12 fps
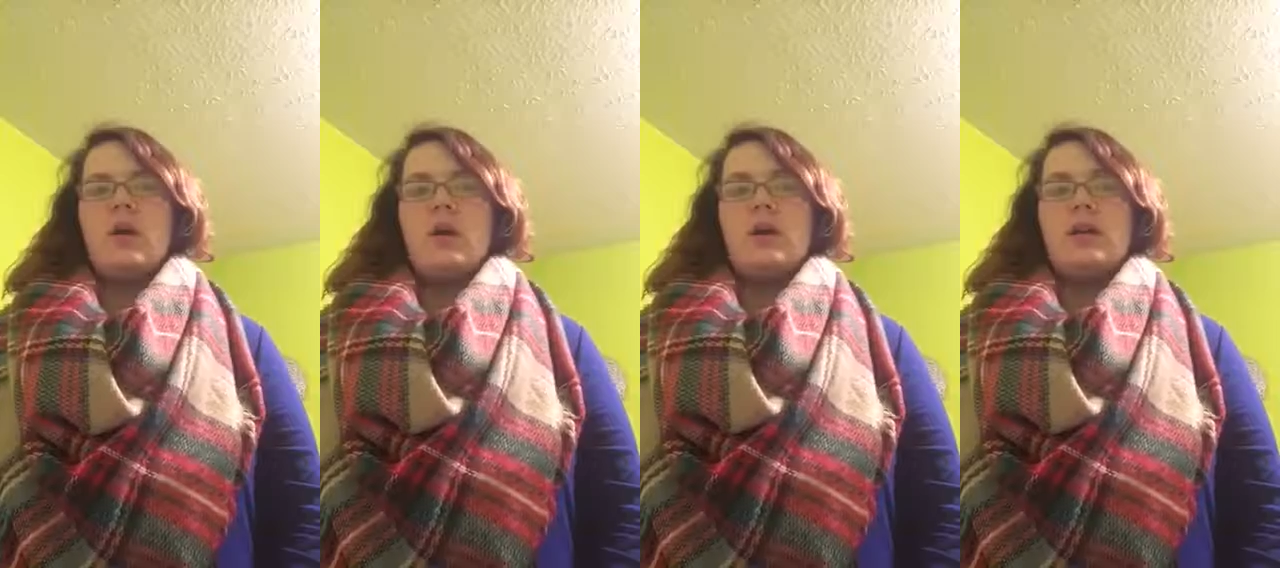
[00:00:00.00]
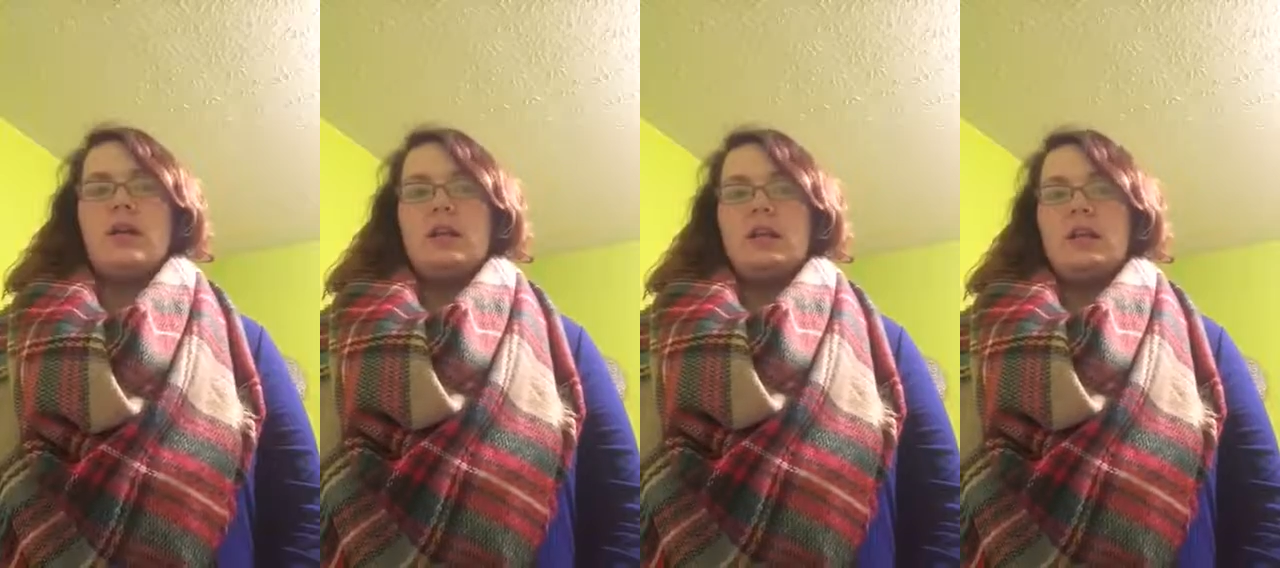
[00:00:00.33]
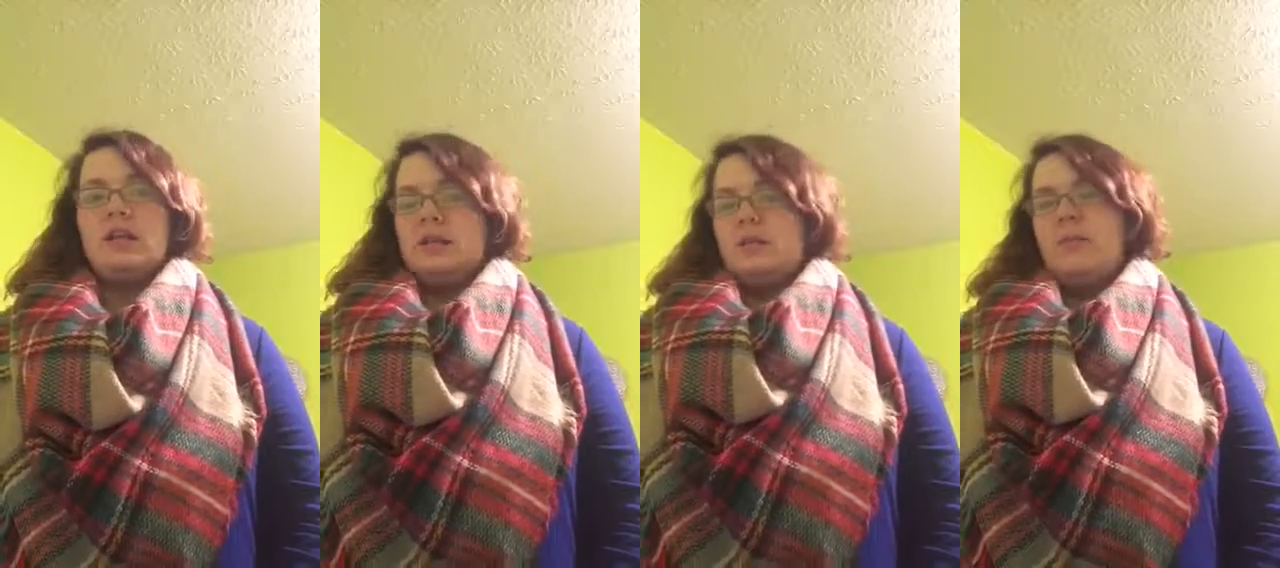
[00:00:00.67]
are
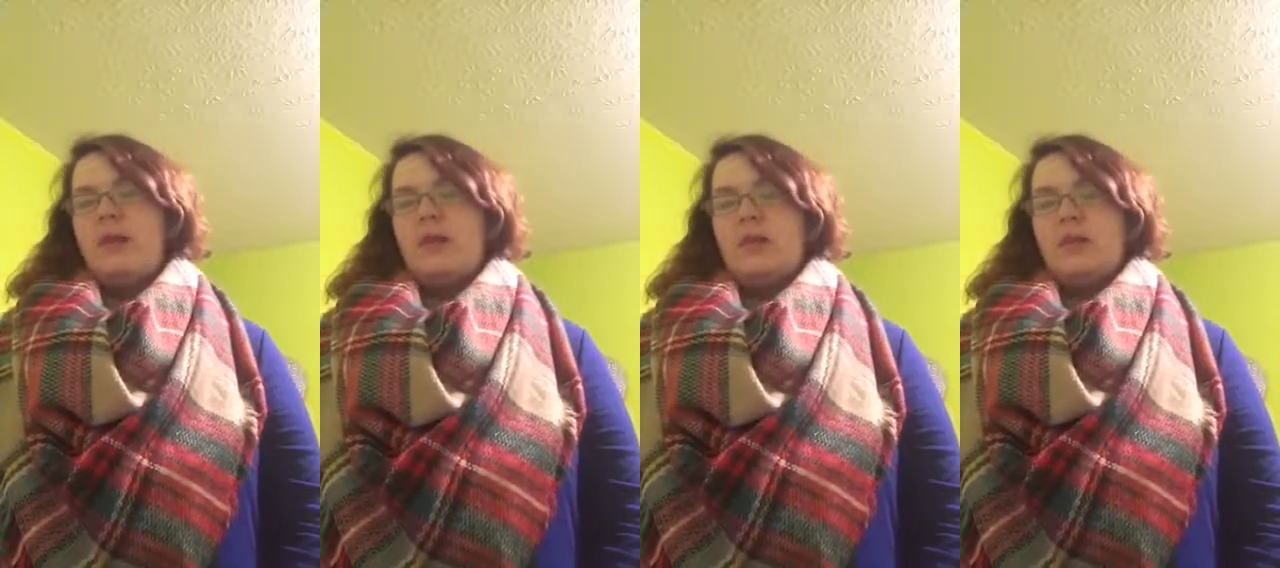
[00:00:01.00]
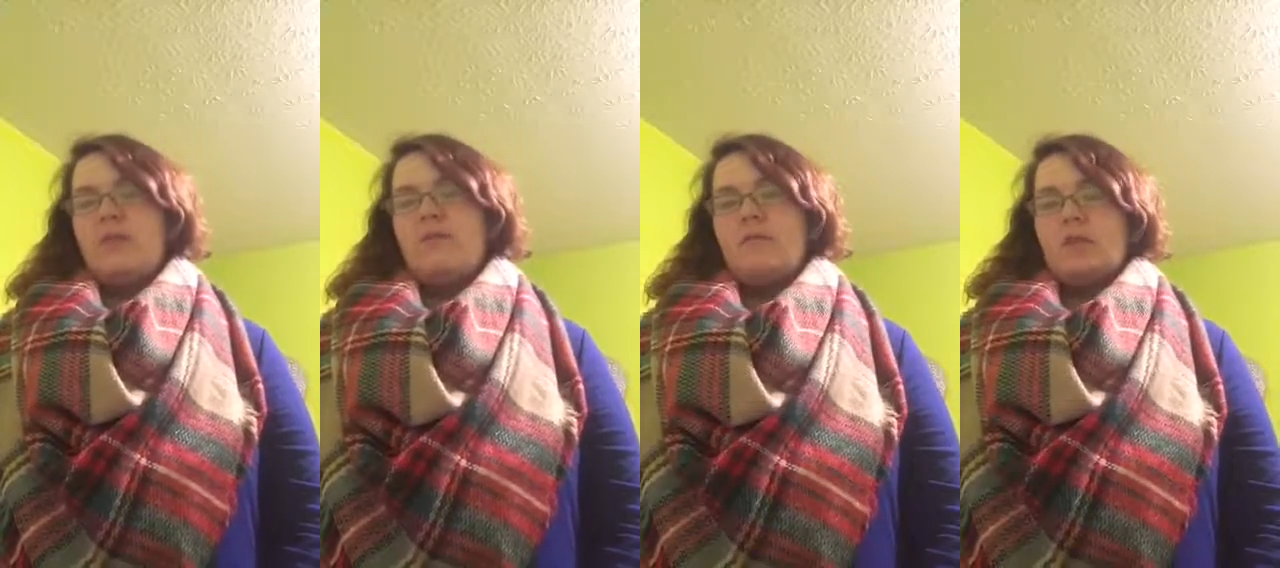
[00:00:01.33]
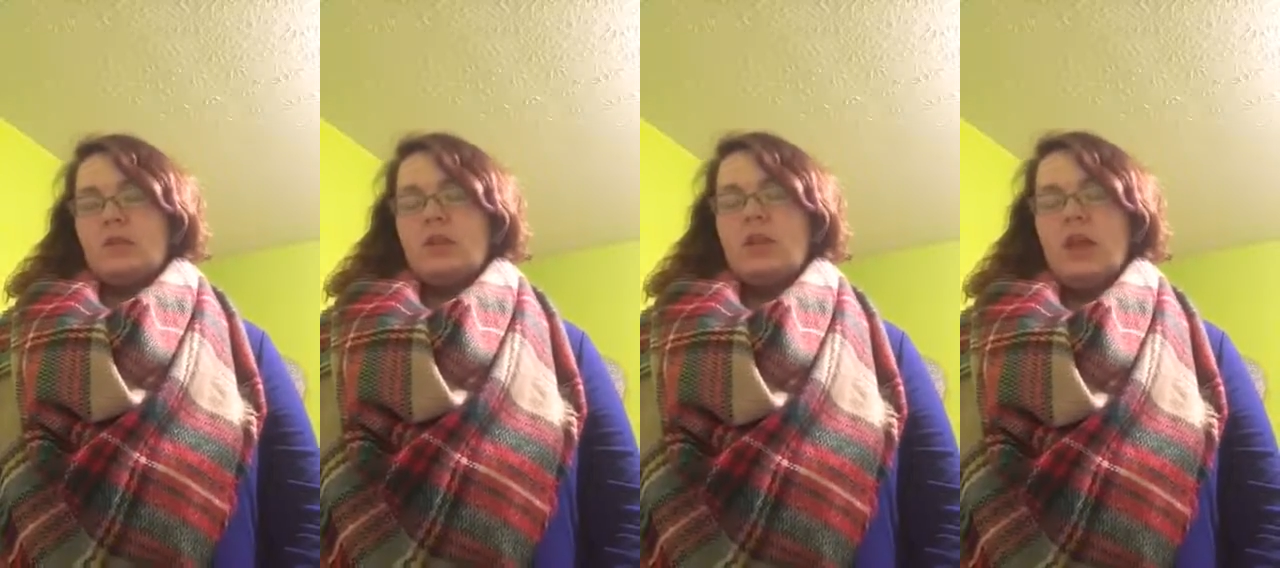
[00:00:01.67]
needed to make their
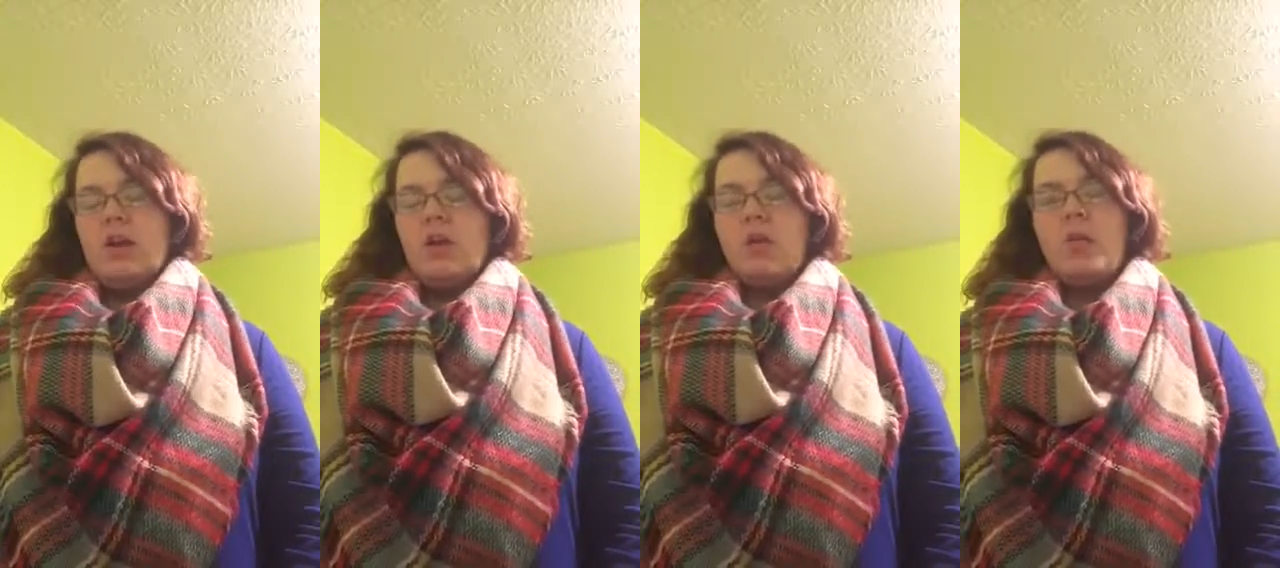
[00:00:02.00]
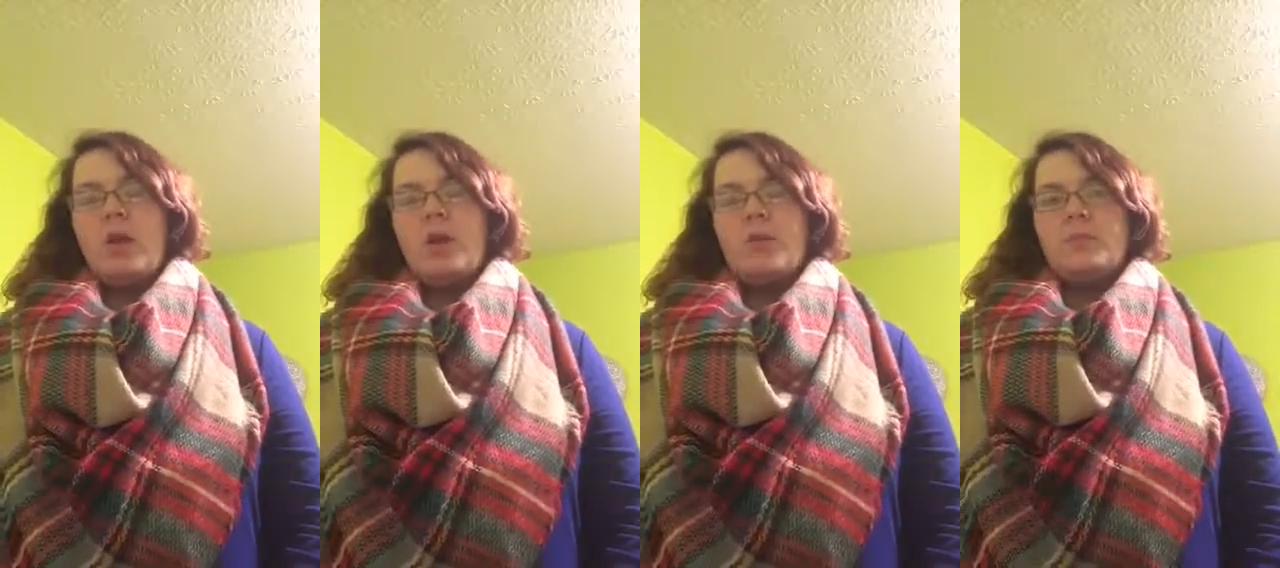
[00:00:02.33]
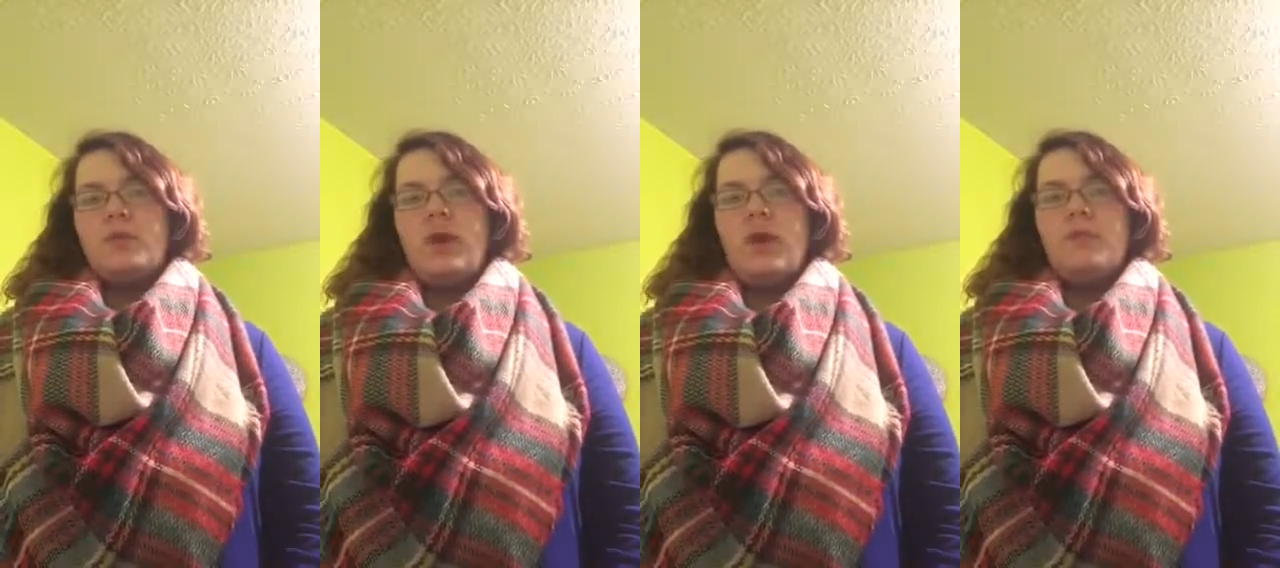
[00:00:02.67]
vision and artwork come
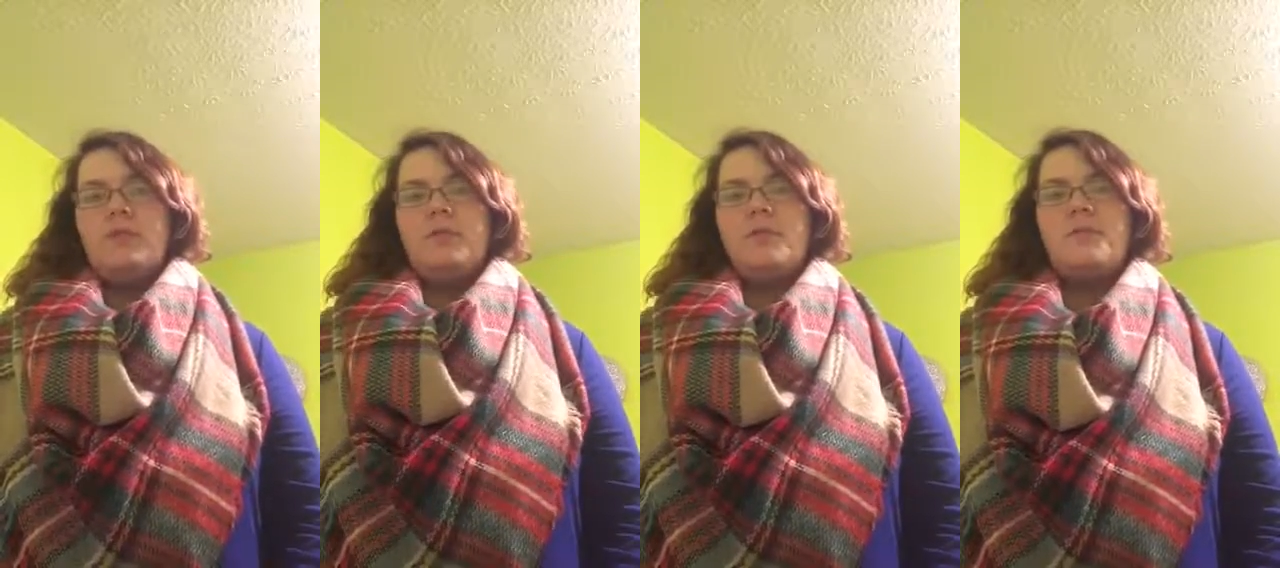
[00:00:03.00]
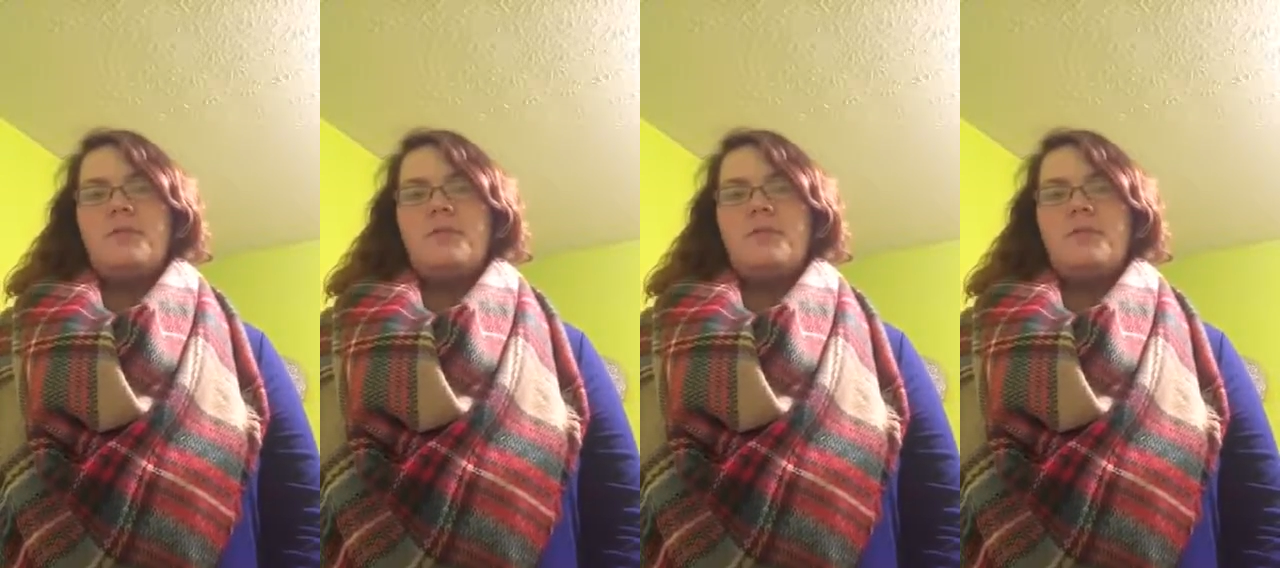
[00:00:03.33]
to life.